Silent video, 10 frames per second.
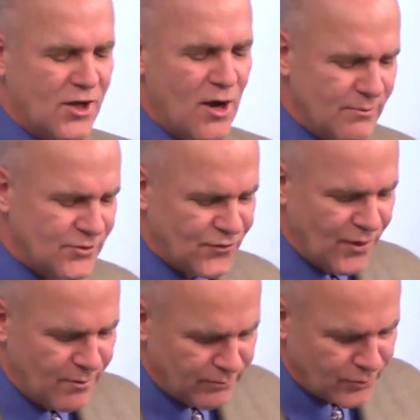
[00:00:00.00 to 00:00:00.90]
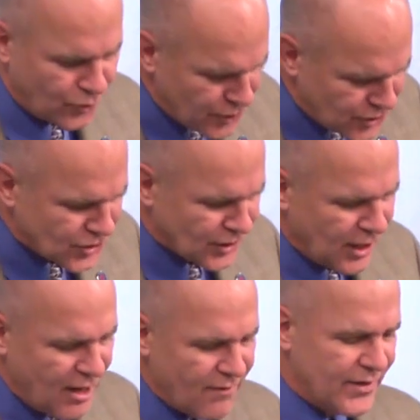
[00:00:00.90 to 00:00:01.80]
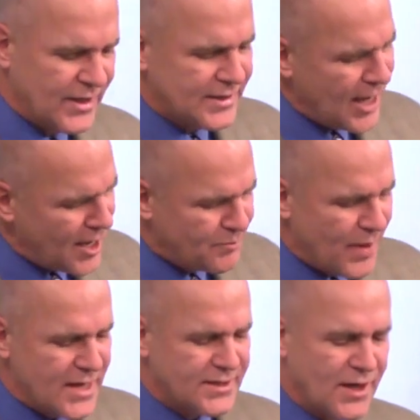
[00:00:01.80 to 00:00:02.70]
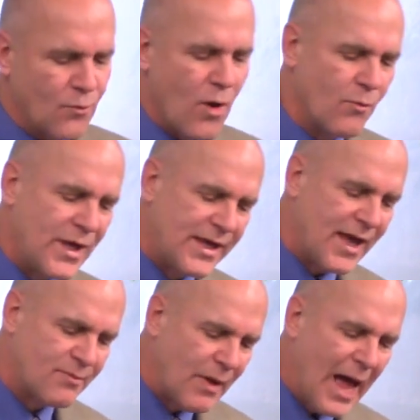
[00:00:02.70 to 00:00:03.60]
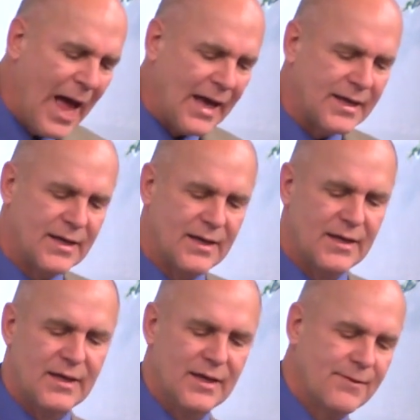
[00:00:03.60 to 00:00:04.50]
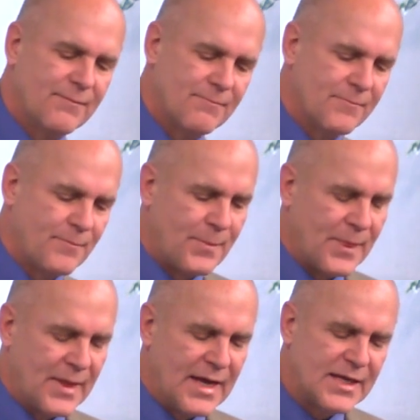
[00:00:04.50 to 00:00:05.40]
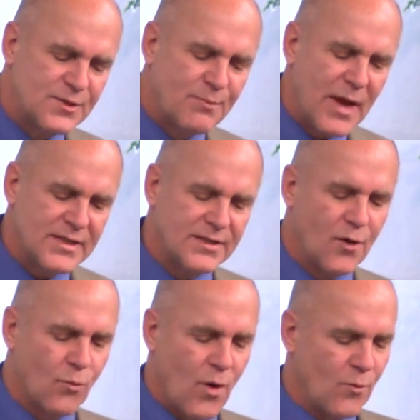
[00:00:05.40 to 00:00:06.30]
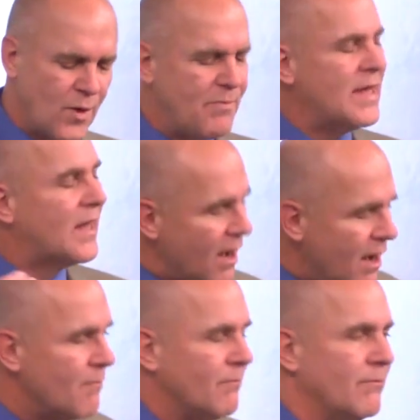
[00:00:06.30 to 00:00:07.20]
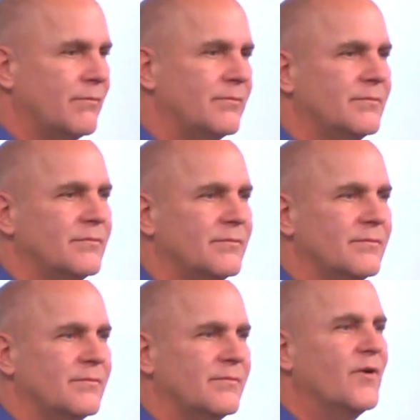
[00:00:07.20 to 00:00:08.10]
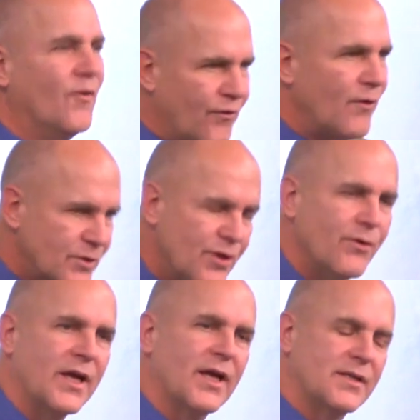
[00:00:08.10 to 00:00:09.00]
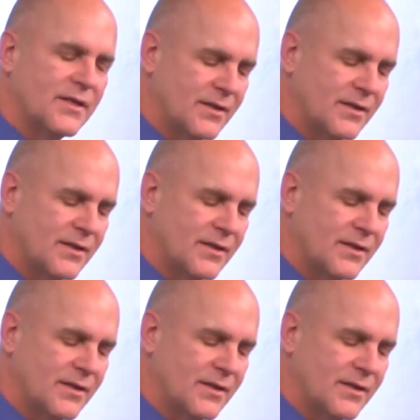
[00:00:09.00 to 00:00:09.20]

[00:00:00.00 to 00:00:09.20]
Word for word: comes from Christian love is not based on what we get back. It's based on what we become from doing it.